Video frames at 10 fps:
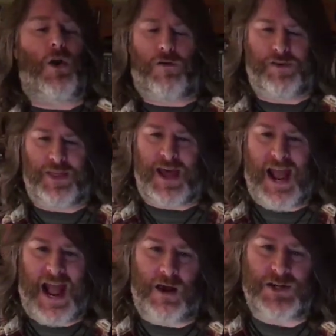offer there.
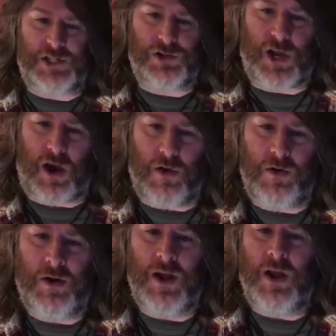How did you
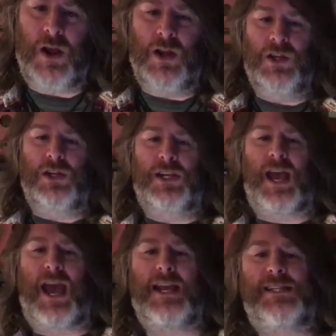go?
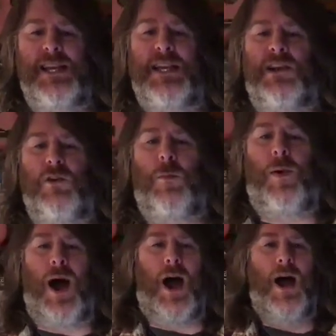Katie
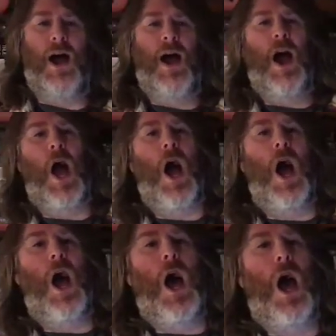Cooper.
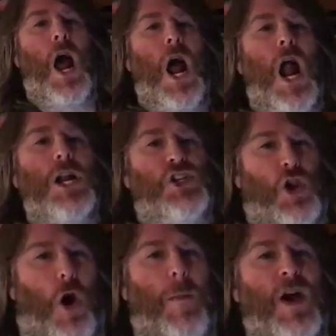
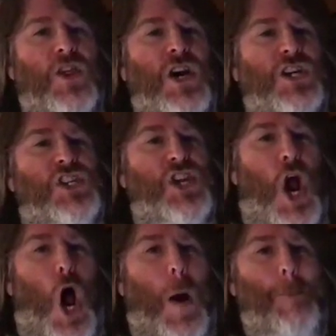Top of the
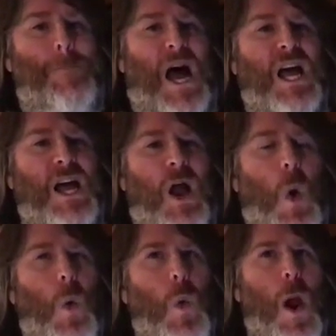shop.
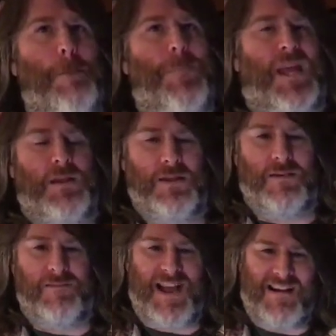Whoop.
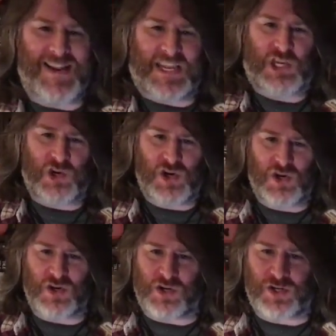Very good.